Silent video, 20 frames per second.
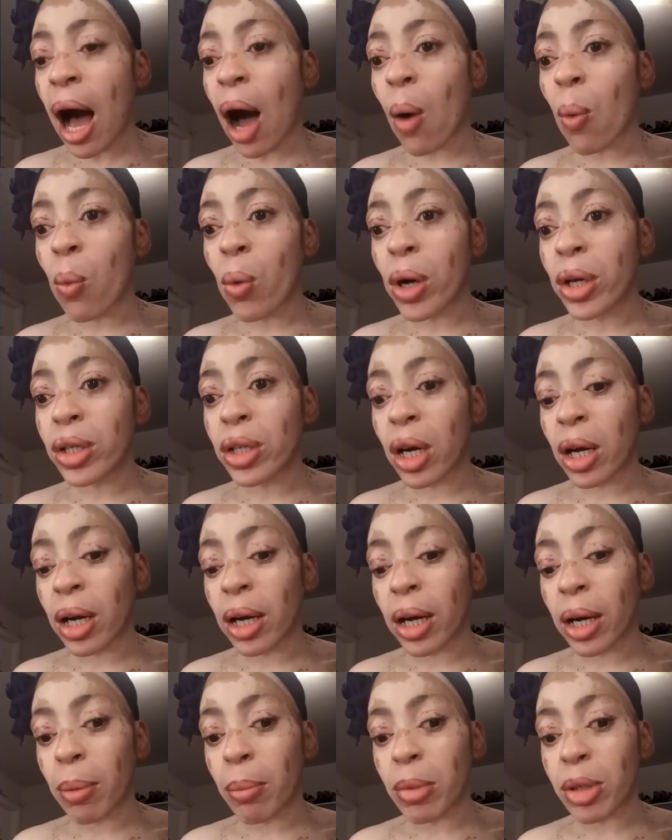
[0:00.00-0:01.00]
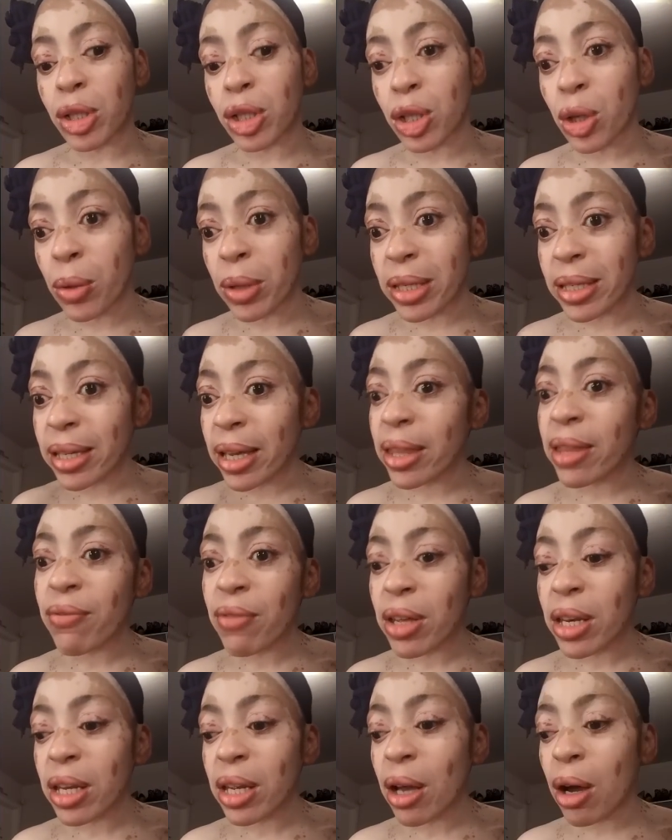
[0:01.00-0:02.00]
I would show this
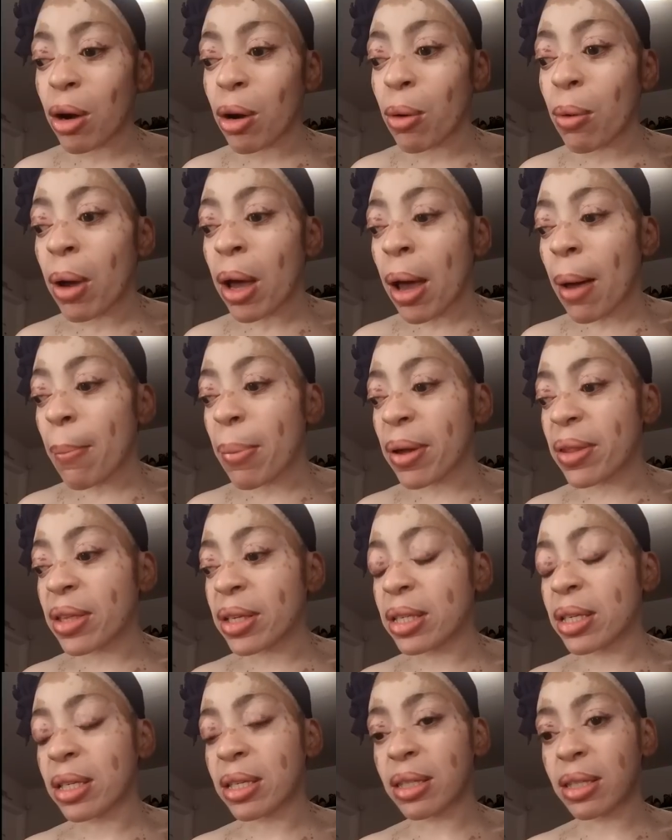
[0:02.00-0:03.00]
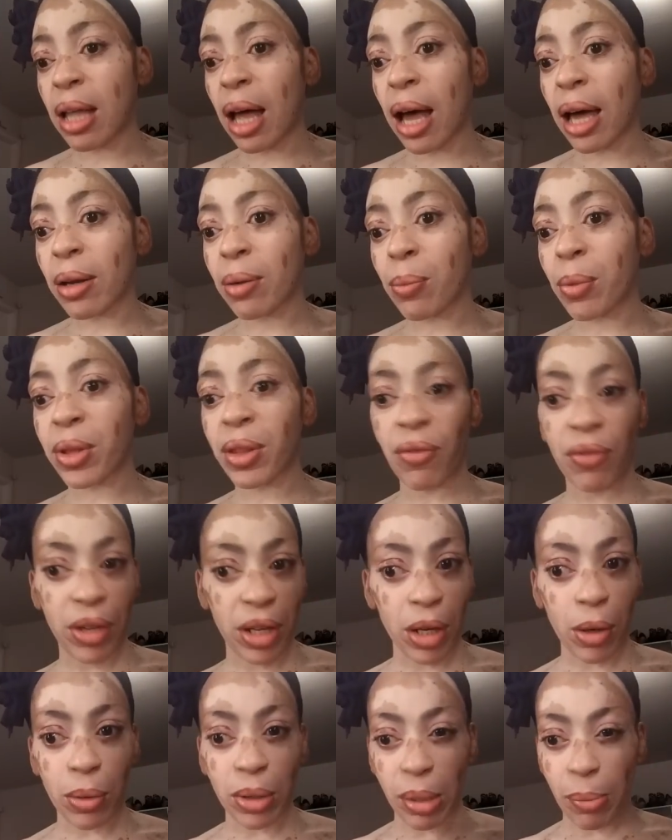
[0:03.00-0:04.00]
in the video, but this is not what the
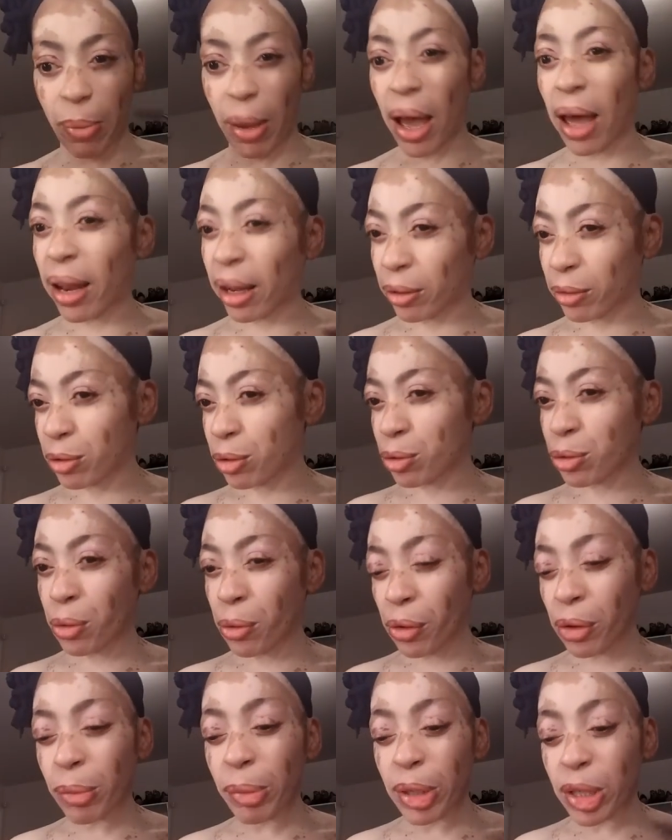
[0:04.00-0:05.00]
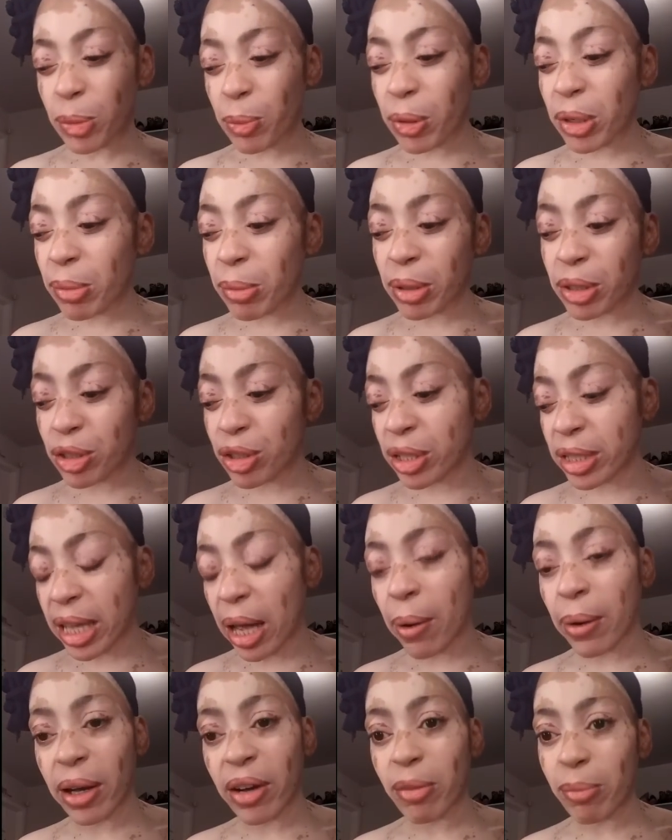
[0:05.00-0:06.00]
video is about, like a tutorial, but it's pretty much
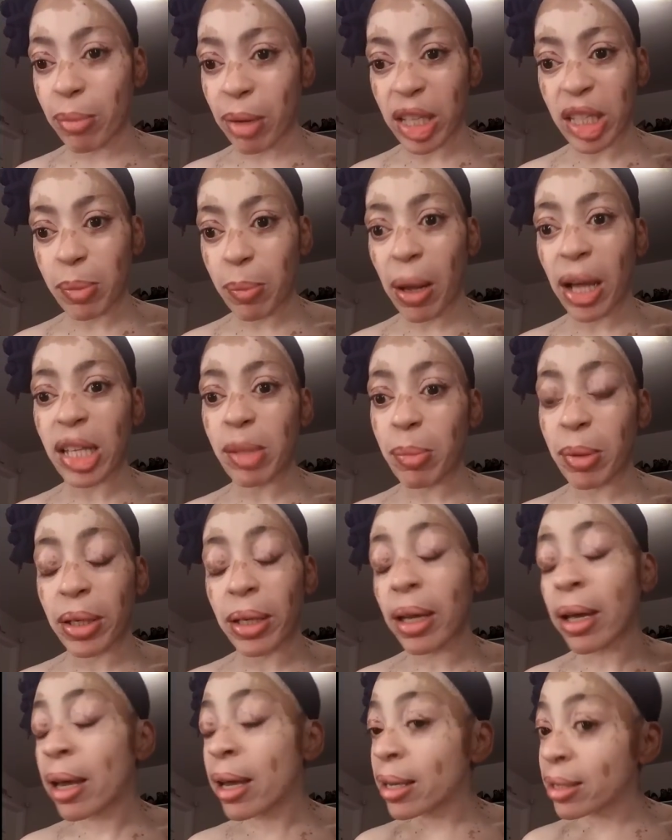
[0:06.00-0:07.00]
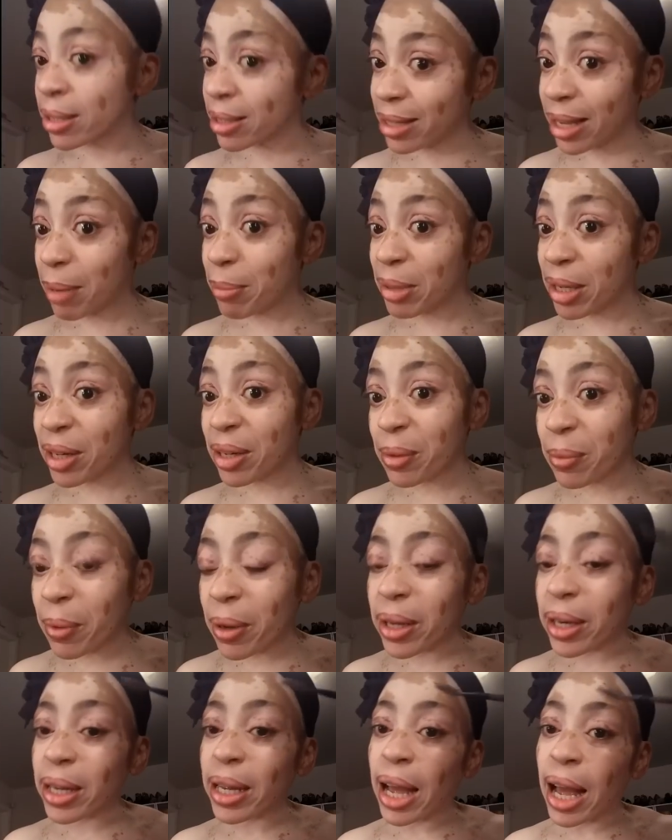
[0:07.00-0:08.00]
just how I cover my spots. But since I'm
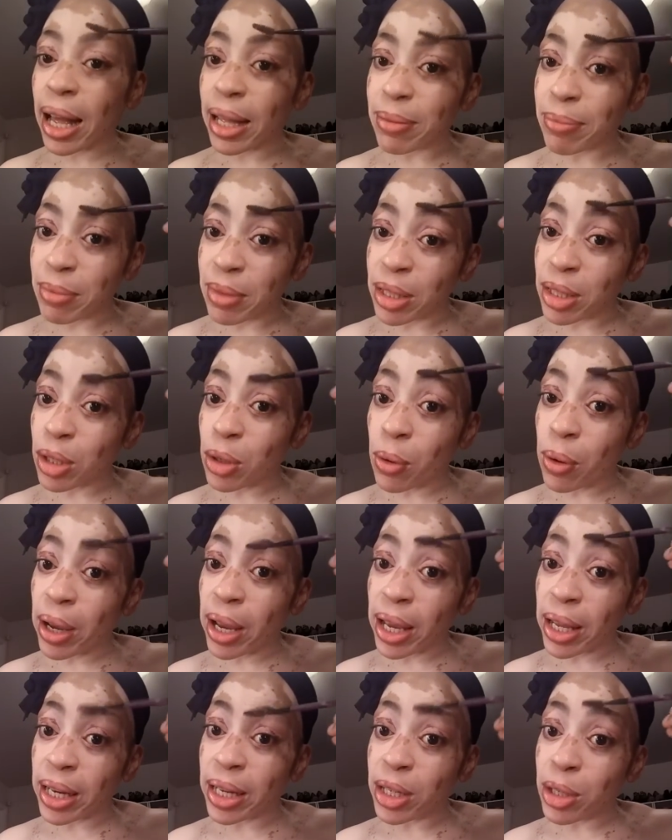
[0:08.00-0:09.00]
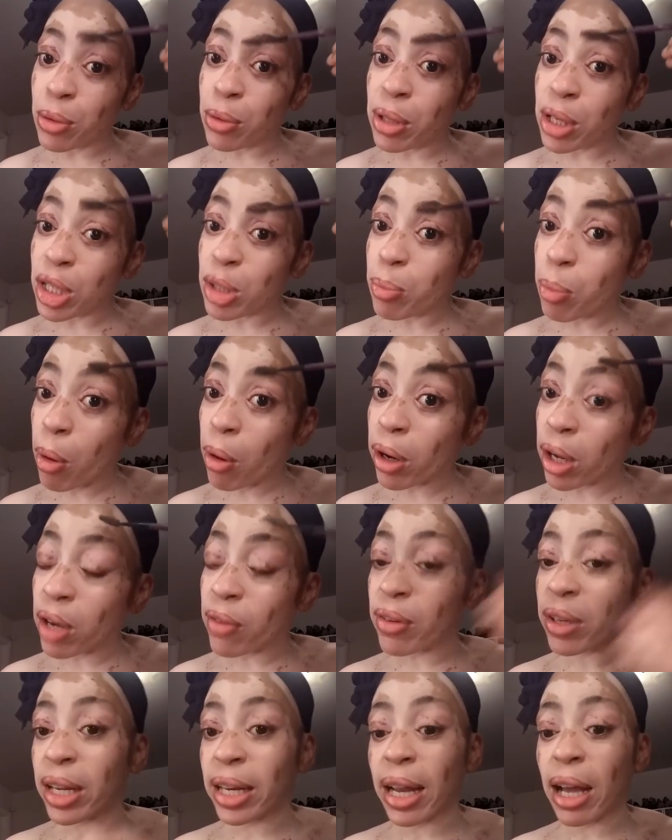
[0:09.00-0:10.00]
getting ready, I need to go ahead and do this part
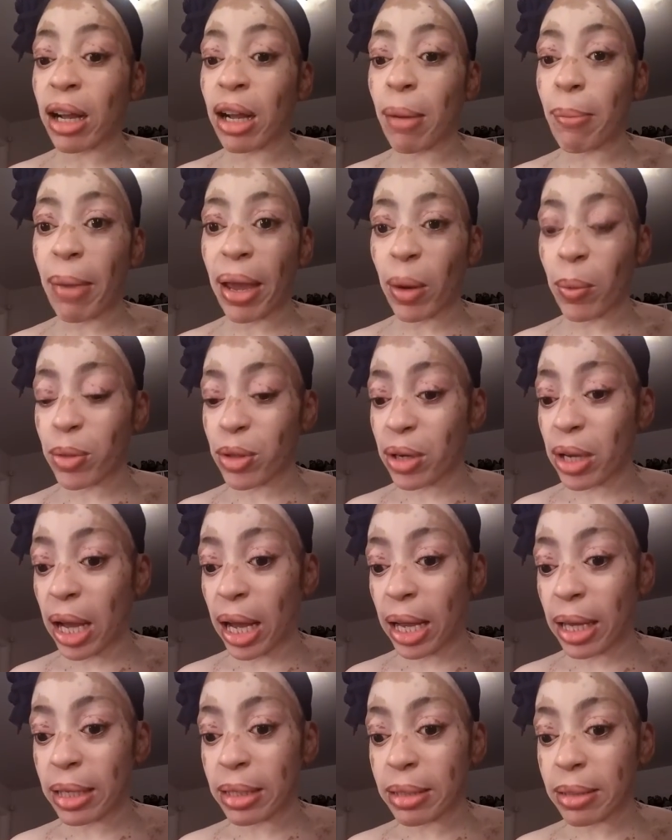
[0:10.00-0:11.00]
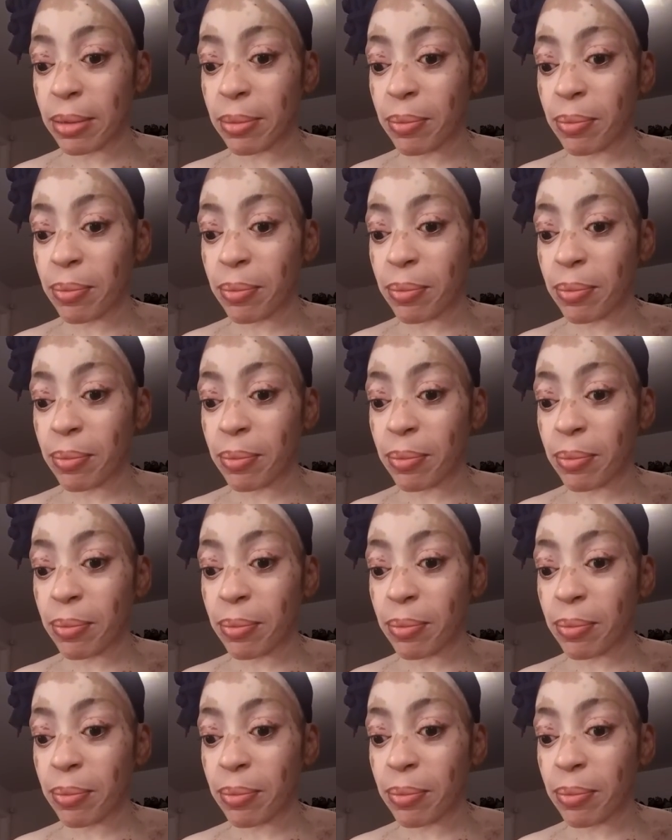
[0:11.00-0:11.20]
of it, and I'll come back with you guys.